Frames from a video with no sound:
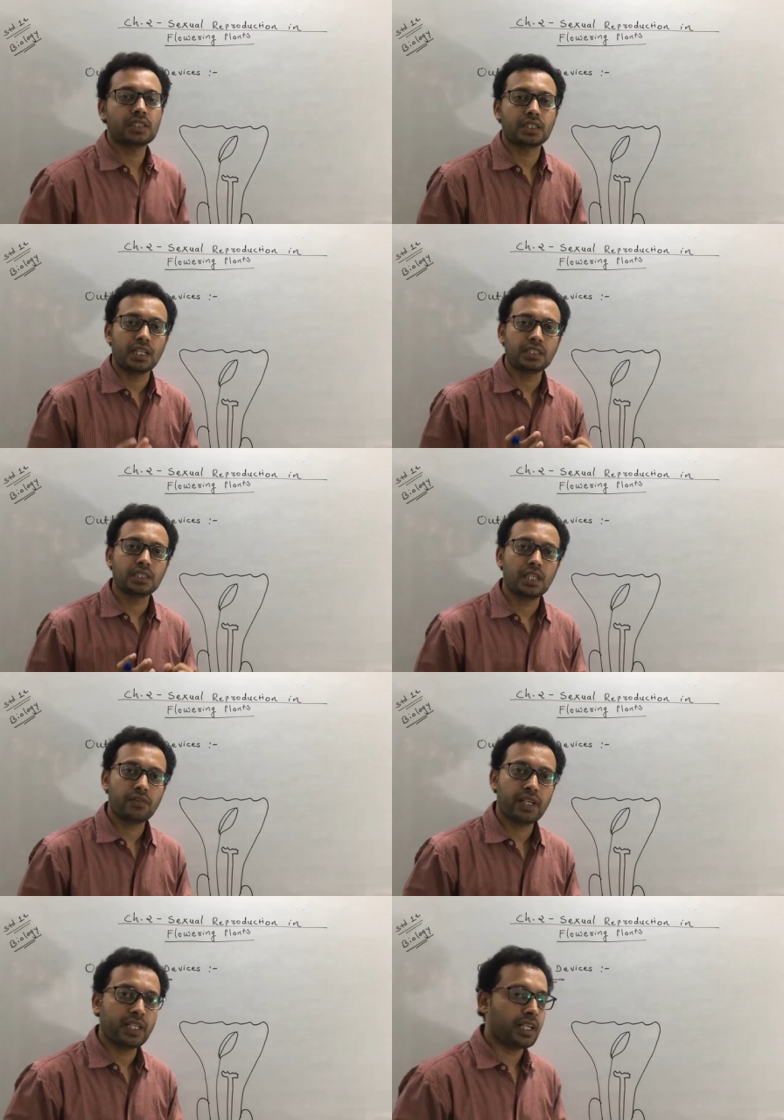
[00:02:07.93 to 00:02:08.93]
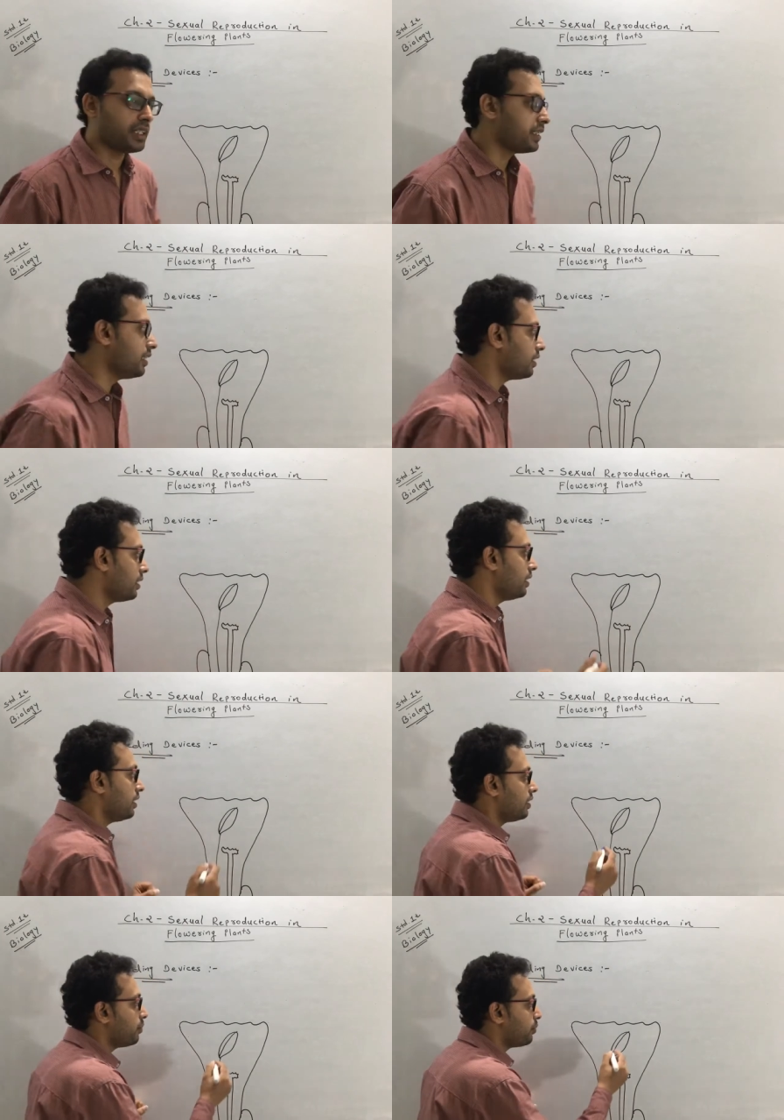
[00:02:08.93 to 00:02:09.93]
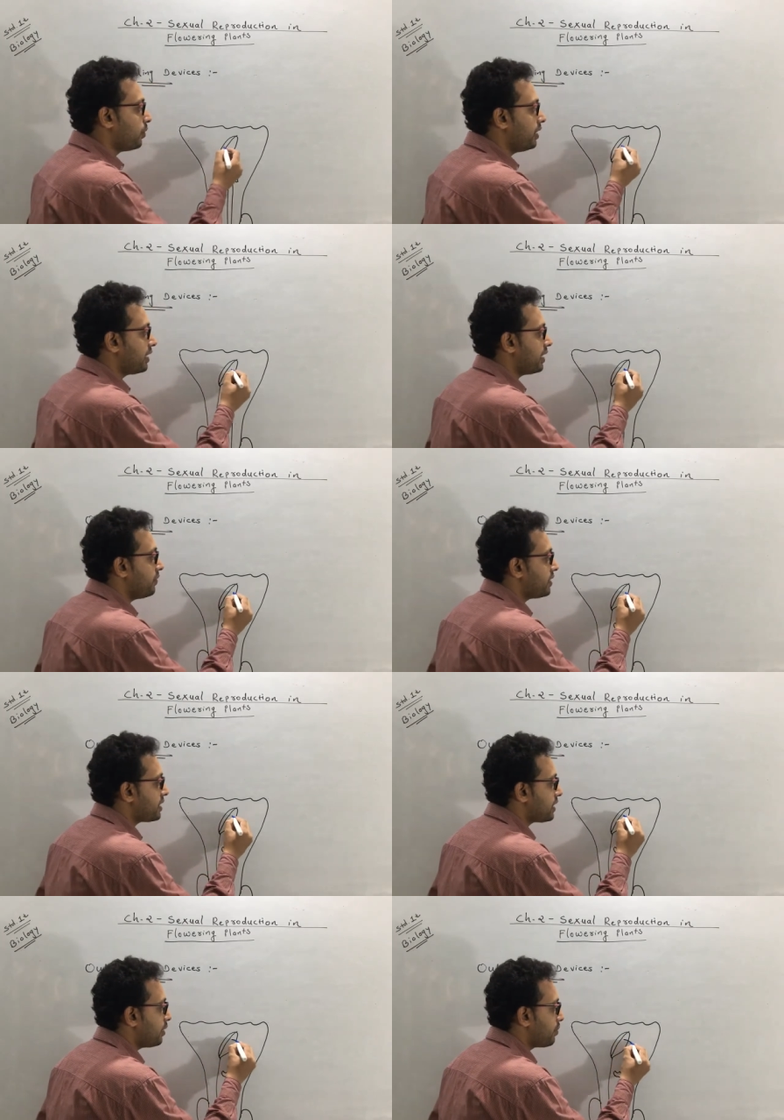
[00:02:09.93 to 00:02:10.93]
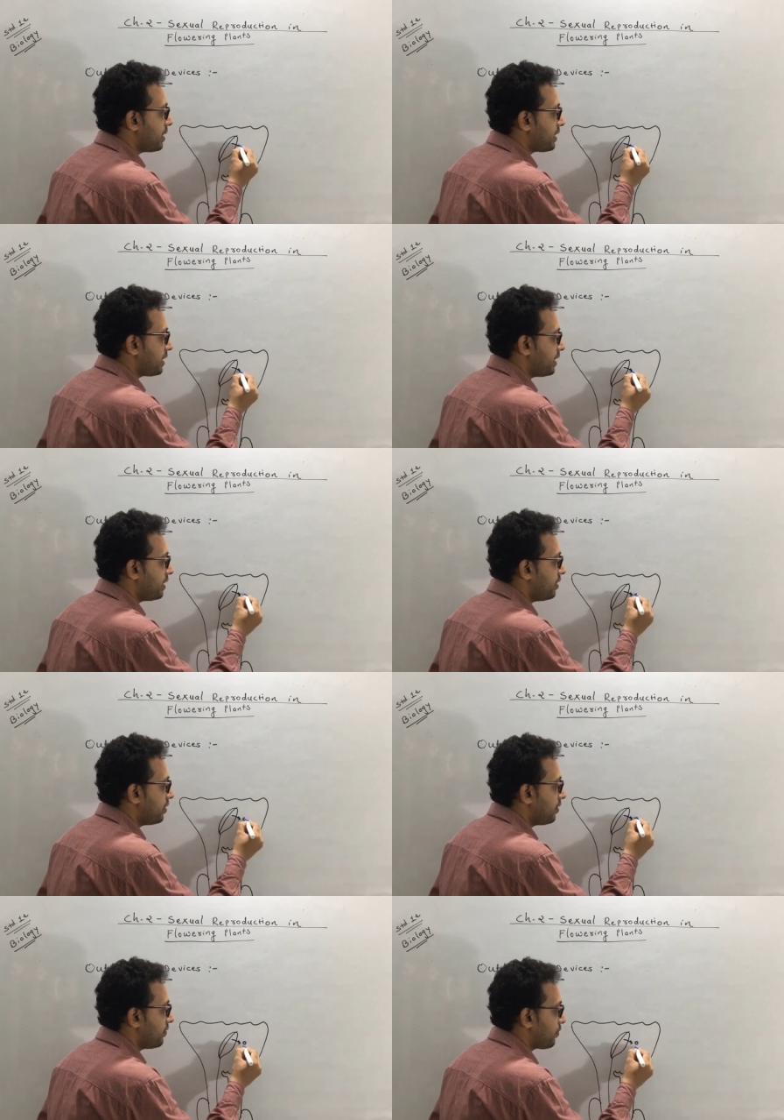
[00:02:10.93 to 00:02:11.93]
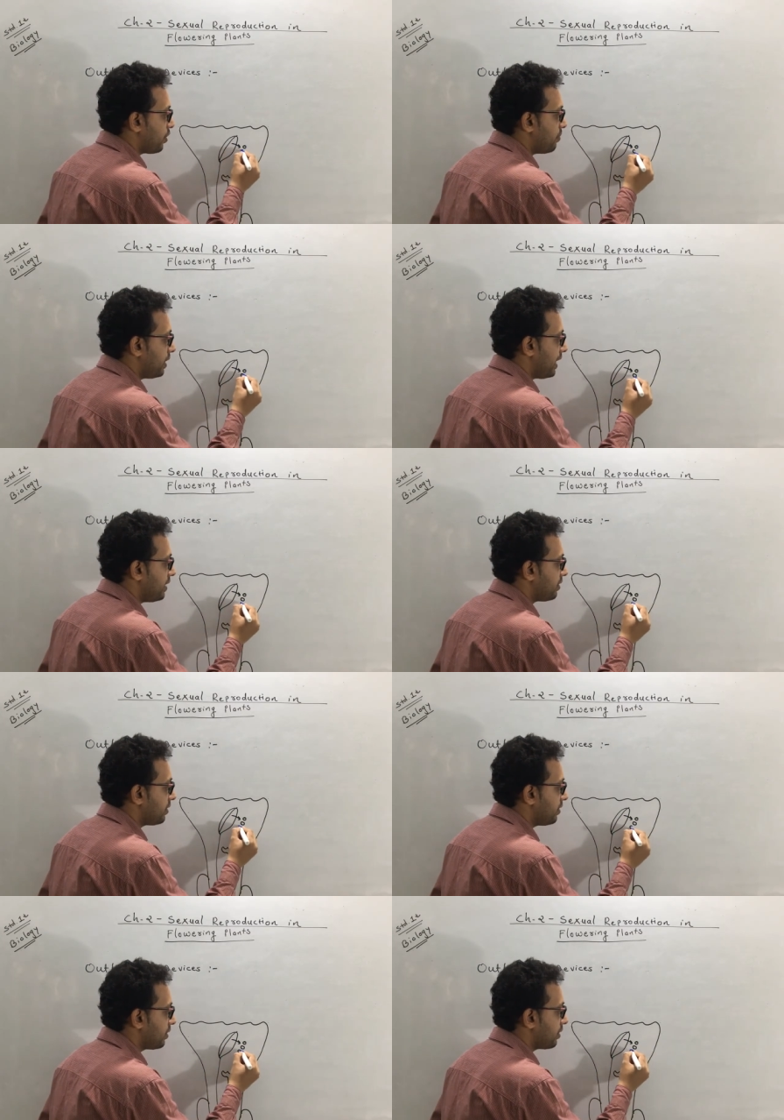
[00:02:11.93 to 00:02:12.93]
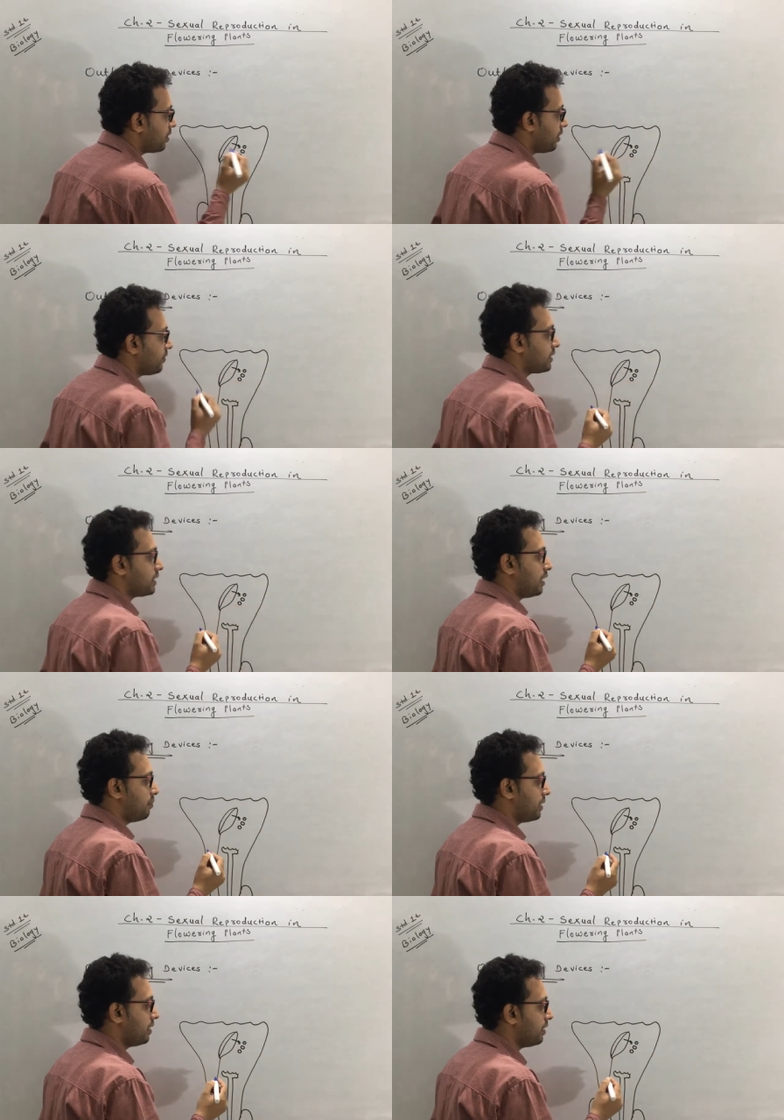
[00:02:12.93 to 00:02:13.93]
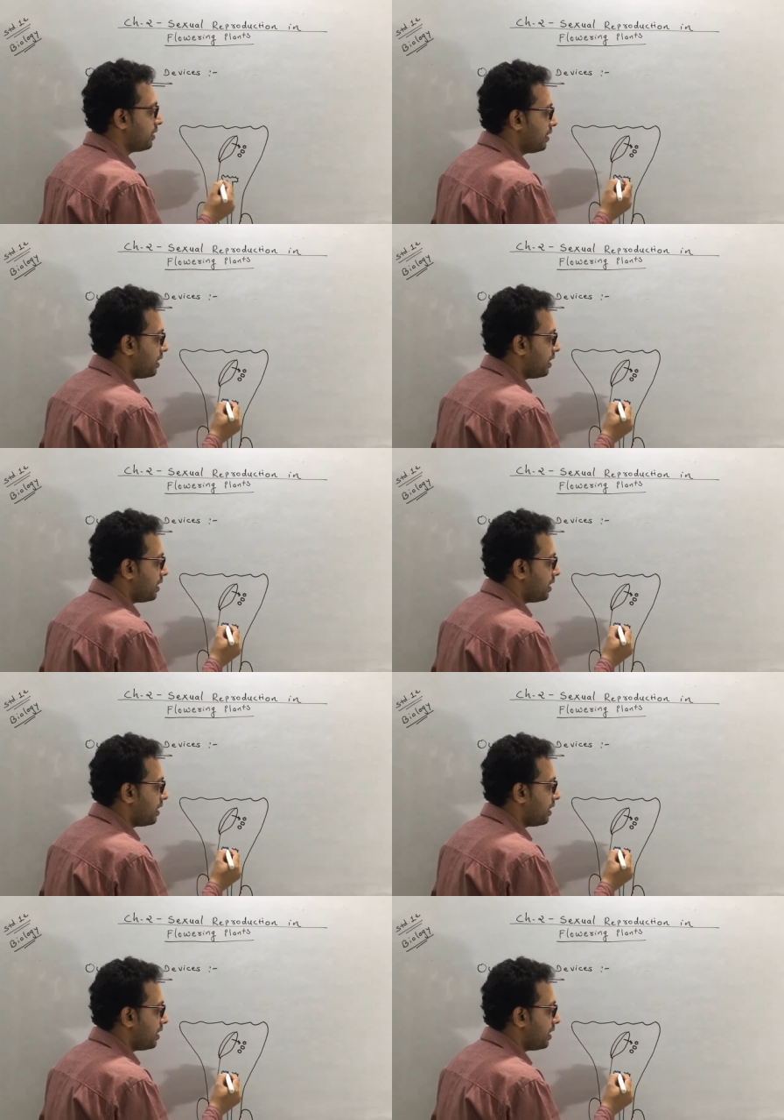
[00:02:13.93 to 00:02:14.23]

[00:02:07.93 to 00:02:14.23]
The chances are very high that the pollen grain which is liberated from an anther of a stamen